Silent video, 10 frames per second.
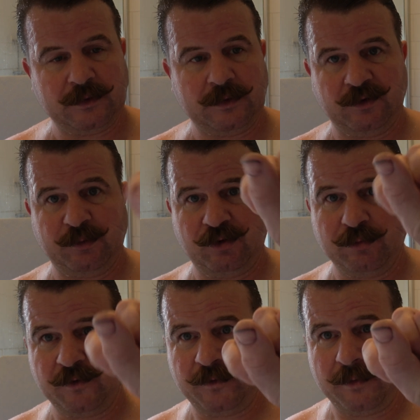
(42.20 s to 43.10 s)
especially
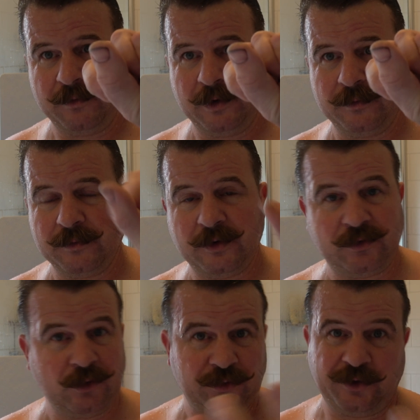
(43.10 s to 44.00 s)
my thumb, look,
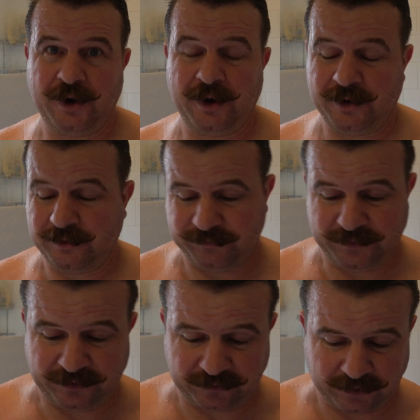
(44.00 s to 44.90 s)
it's not dirt,
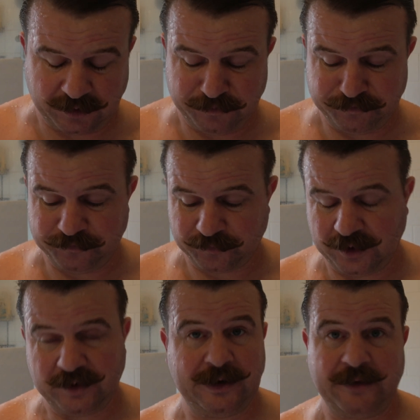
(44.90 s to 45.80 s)
it's
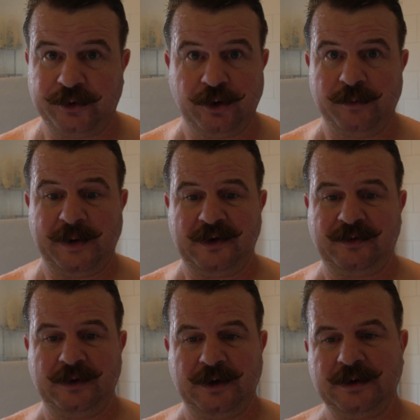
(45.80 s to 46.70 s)
leather dye
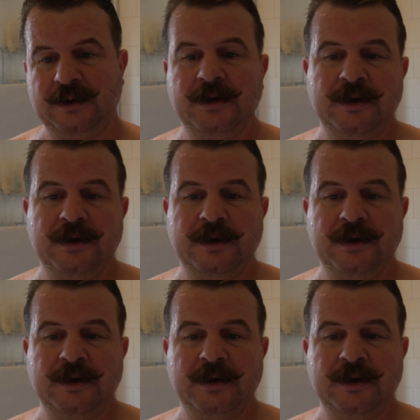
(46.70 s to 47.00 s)
basically.